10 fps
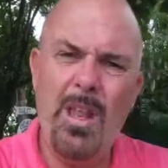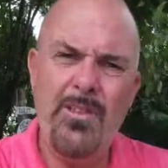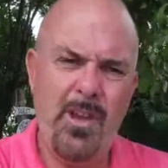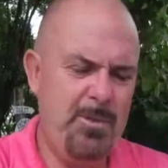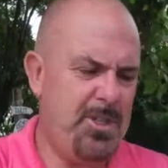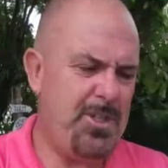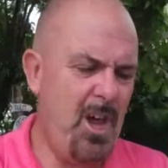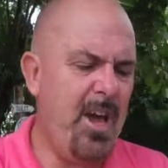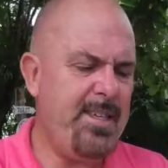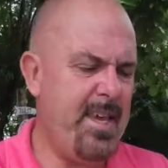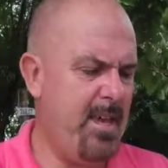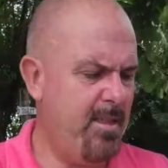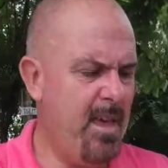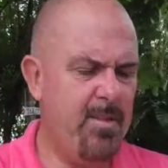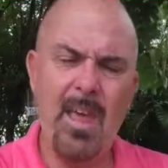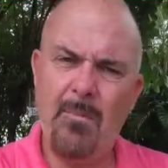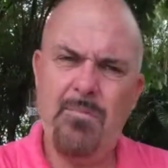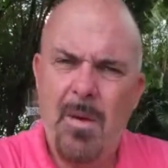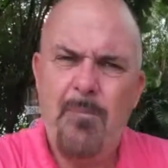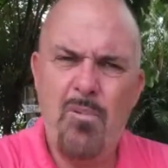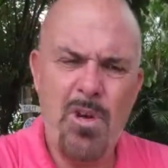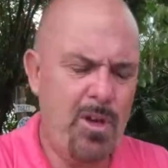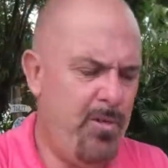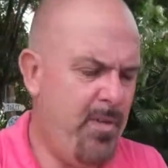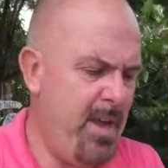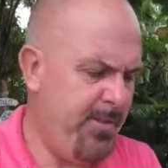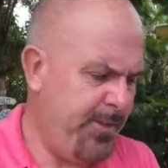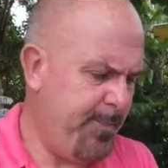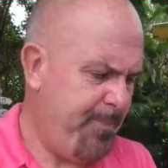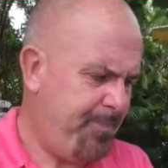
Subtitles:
terms of sizing. They're pretty good fins.